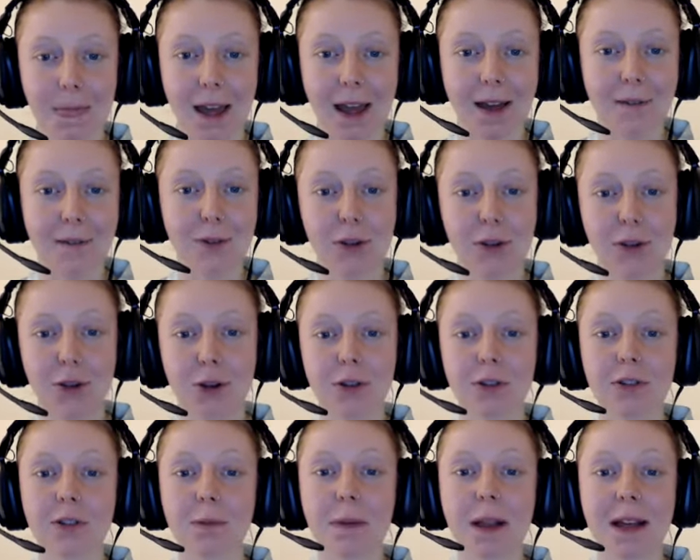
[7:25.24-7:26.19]
I have to
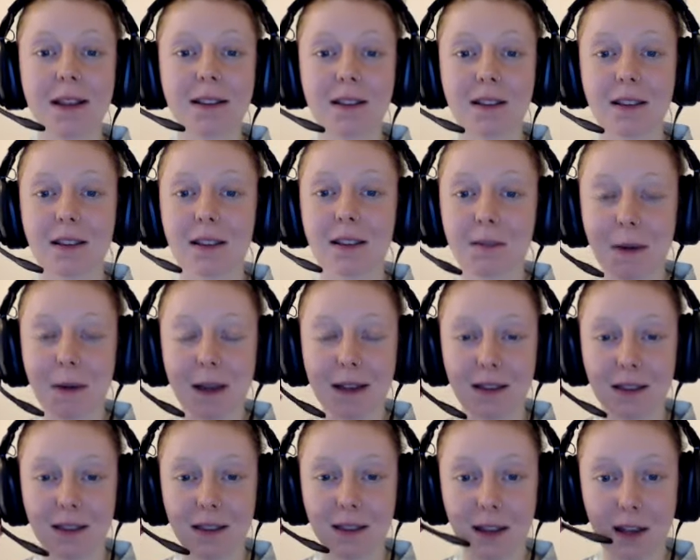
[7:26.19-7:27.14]
choose the places and
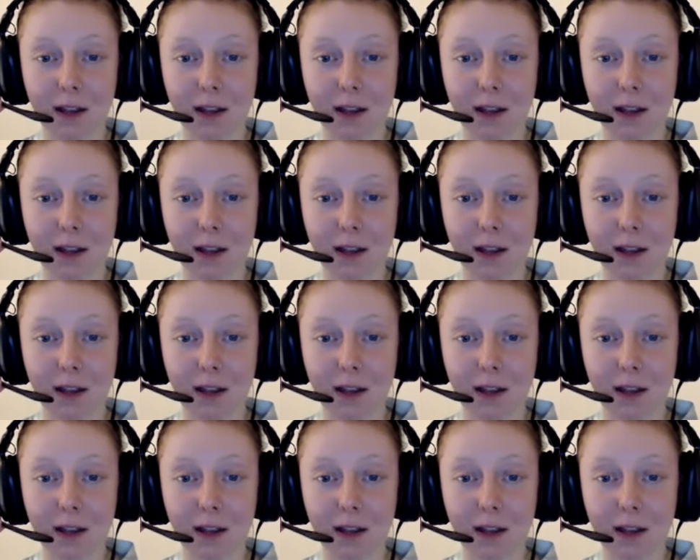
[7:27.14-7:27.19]
spaces that